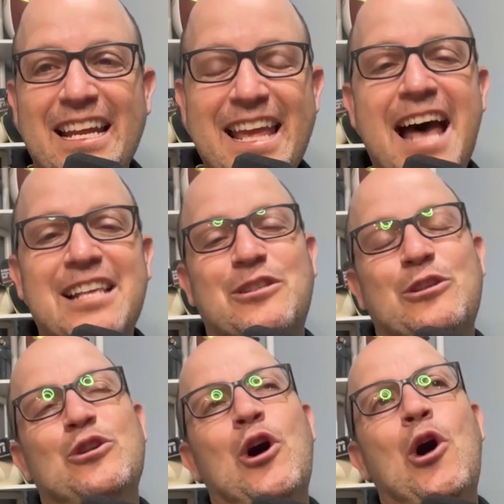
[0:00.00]
Yes,
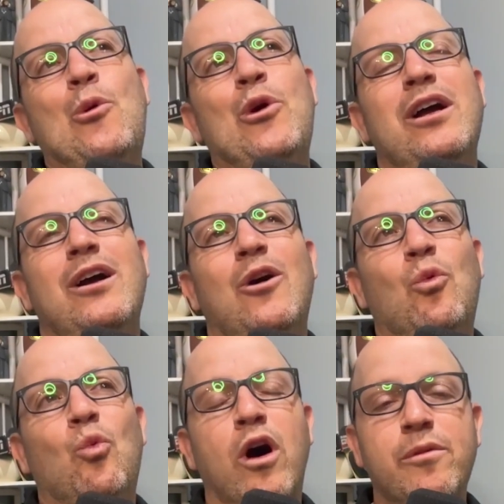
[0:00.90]
so
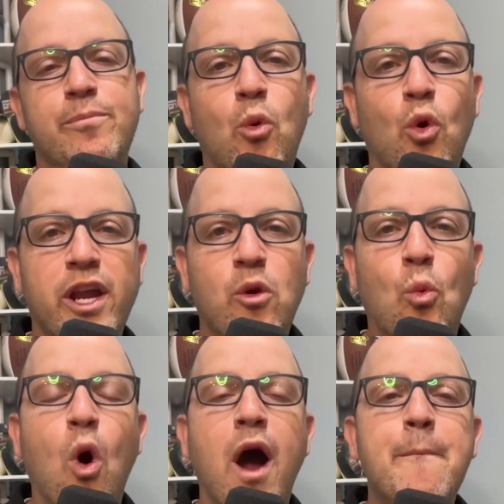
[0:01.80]

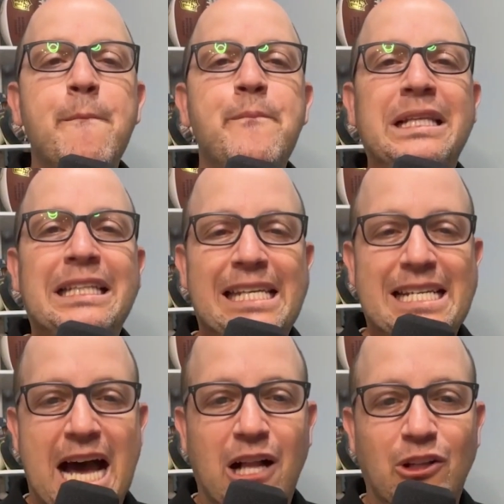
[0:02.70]
$1.1
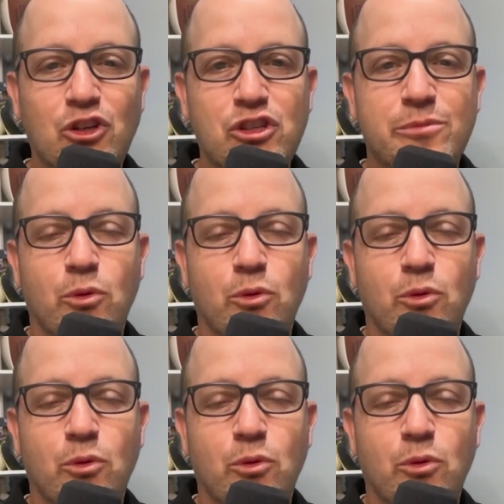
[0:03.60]
billion,